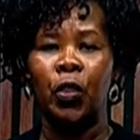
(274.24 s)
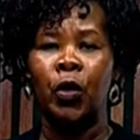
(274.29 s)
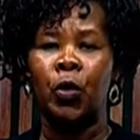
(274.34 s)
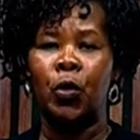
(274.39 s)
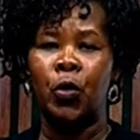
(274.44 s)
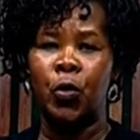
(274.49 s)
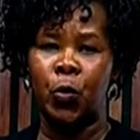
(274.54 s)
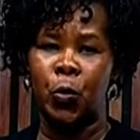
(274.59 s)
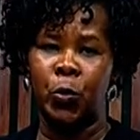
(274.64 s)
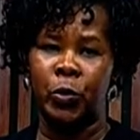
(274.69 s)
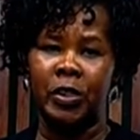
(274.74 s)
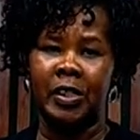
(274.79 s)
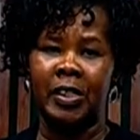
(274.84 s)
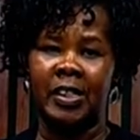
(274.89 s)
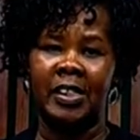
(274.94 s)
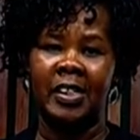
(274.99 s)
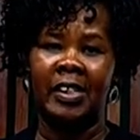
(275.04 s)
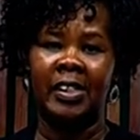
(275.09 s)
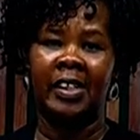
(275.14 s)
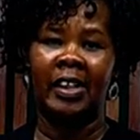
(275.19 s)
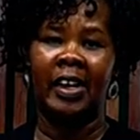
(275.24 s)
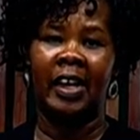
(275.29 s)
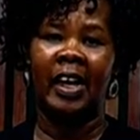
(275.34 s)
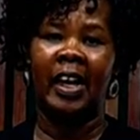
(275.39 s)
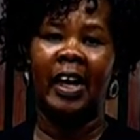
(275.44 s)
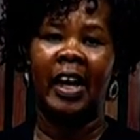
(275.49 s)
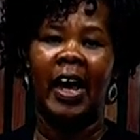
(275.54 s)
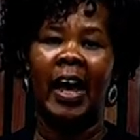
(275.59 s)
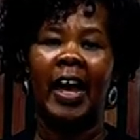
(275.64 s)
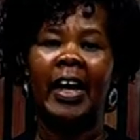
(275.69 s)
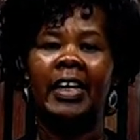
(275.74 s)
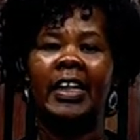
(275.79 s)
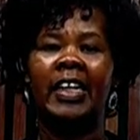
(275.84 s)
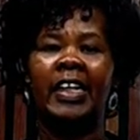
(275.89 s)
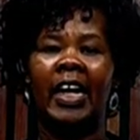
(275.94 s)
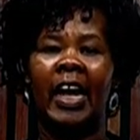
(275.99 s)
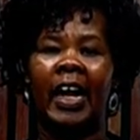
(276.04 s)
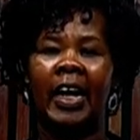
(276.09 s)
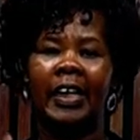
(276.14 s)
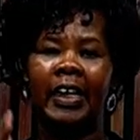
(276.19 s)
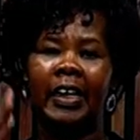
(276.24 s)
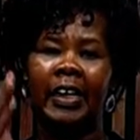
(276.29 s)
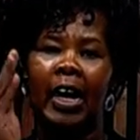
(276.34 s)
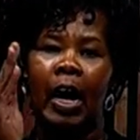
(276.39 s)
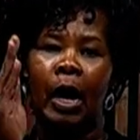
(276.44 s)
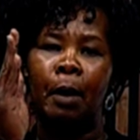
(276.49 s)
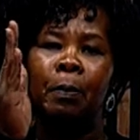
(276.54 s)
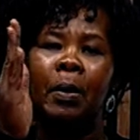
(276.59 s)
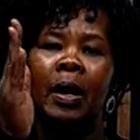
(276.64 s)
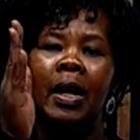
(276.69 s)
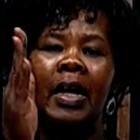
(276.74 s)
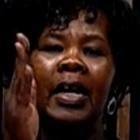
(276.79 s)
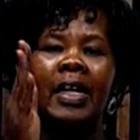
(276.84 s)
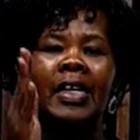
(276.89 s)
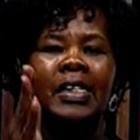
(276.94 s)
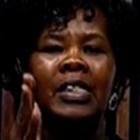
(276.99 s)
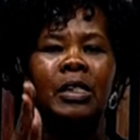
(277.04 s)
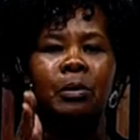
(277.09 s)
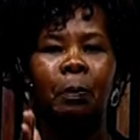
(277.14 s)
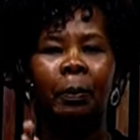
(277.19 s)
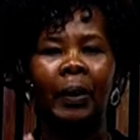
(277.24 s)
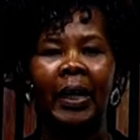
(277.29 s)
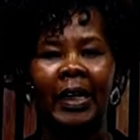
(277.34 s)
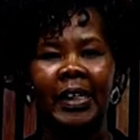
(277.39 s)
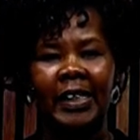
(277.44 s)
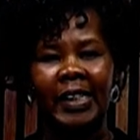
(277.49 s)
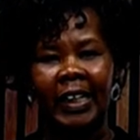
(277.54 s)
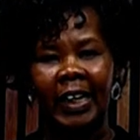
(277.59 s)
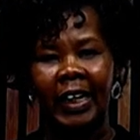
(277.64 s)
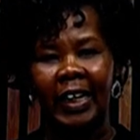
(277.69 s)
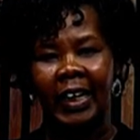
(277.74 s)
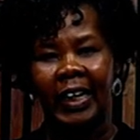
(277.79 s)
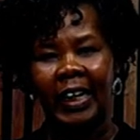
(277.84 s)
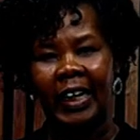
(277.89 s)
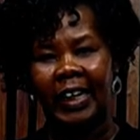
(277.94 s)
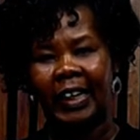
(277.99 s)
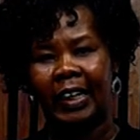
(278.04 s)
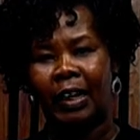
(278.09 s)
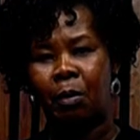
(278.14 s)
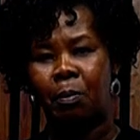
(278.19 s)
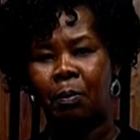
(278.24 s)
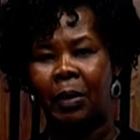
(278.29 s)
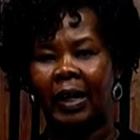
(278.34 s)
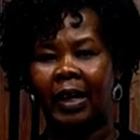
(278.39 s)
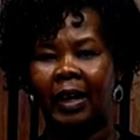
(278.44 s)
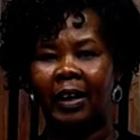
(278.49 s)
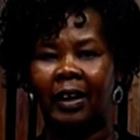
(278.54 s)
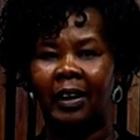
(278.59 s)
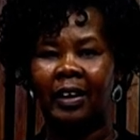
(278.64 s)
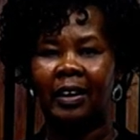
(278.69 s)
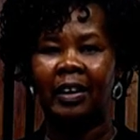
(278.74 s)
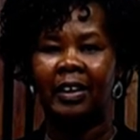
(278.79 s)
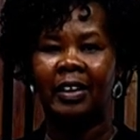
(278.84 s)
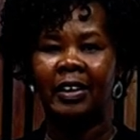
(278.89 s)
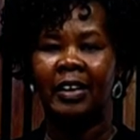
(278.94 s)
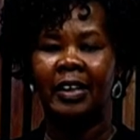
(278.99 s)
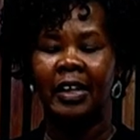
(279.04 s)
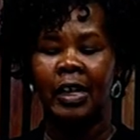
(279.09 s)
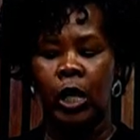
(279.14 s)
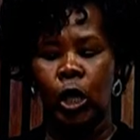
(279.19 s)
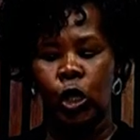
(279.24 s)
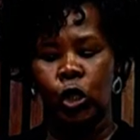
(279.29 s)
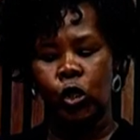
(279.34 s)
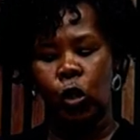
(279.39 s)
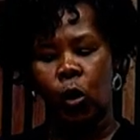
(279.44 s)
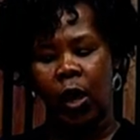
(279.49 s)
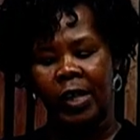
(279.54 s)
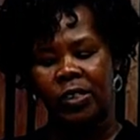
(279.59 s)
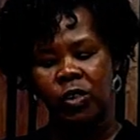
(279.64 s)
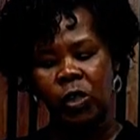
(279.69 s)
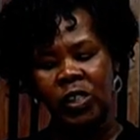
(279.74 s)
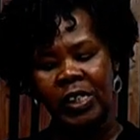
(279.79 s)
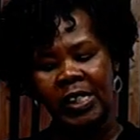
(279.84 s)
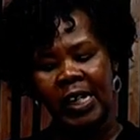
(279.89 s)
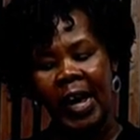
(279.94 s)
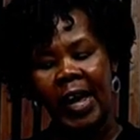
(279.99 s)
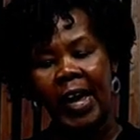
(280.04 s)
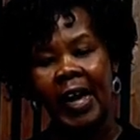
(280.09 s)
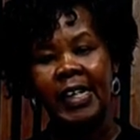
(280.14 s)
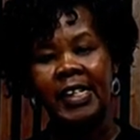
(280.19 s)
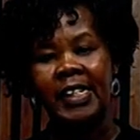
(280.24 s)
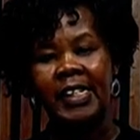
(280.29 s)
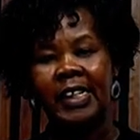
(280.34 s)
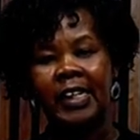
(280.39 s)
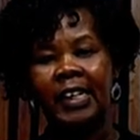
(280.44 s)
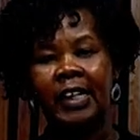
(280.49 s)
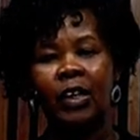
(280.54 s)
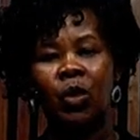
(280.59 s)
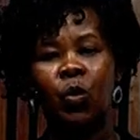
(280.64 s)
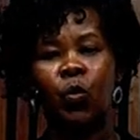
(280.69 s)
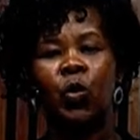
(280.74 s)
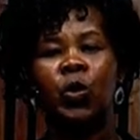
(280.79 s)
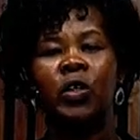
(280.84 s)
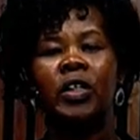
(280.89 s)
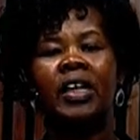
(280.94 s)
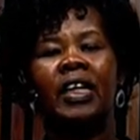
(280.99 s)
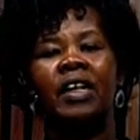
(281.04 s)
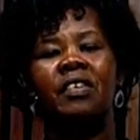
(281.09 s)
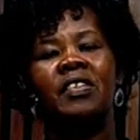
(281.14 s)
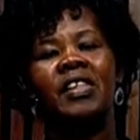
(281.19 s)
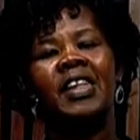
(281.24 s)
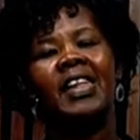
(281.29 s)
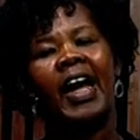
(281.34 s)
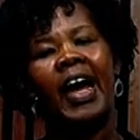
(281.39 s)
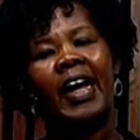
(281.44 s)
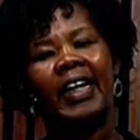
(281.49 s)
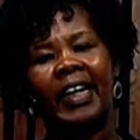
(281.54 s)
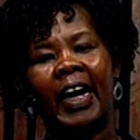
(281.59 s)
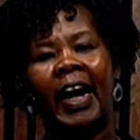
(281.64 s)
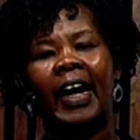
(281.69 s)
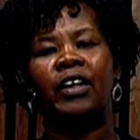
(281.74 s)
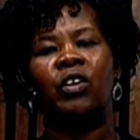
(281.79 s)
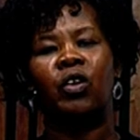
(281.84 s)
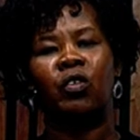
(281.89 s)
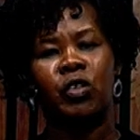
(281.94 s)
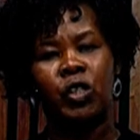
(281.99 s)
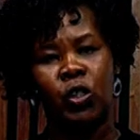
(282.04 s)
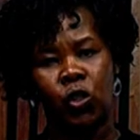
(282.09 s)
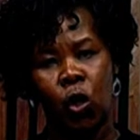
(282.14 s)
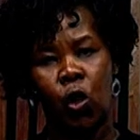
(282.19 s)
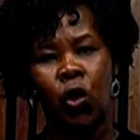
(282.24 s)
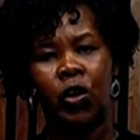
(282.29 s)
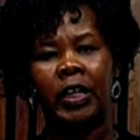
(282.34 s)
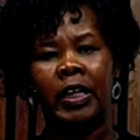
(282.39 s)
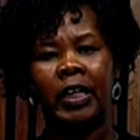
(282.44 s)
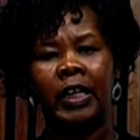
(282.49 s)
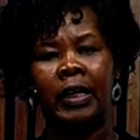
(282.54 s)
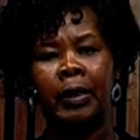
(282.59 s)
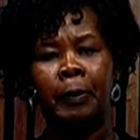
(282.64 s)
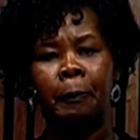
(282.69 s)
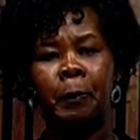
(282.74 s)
roads, and he ended up splitting in the middle. So a society would give that kind of story